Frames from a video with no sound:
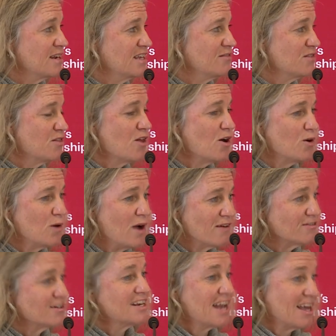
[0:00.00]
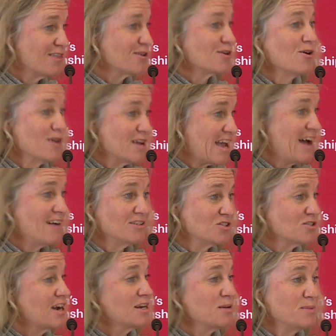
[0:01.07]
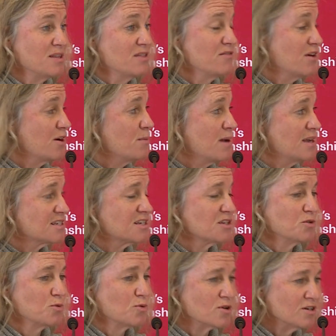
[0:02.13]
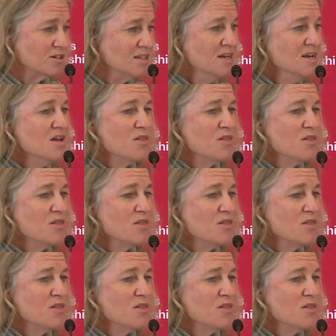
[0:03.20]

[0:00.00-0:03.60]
even though every day they're going out and trying to be the very best in the world,